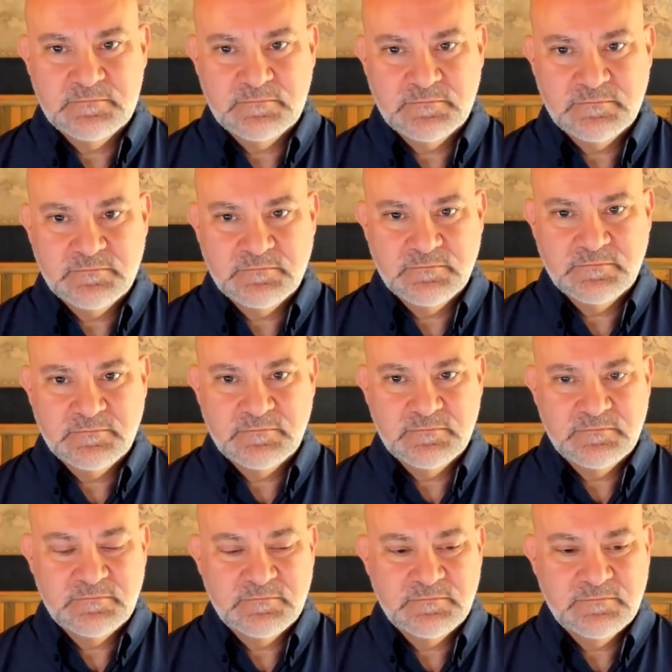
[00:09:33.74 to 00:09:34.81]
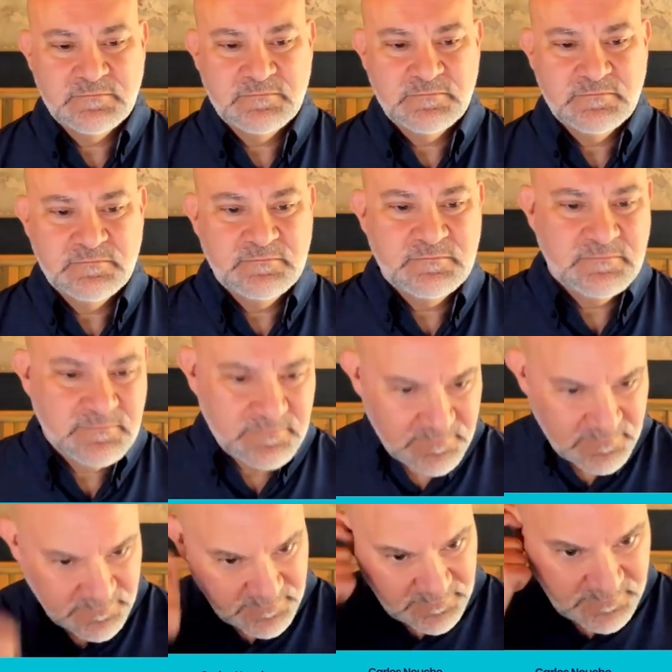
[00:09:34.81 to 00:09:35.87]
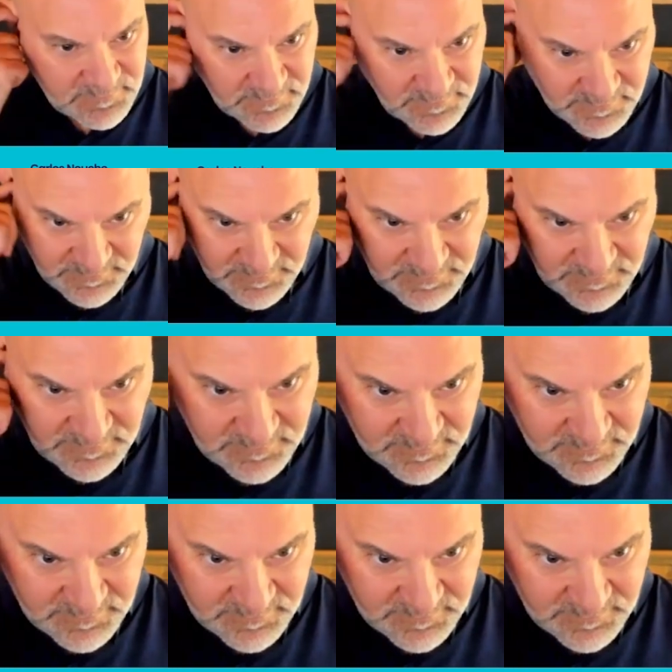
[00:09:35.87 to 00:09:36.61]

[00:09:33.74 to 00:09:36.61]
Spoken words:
This person isn't speaking.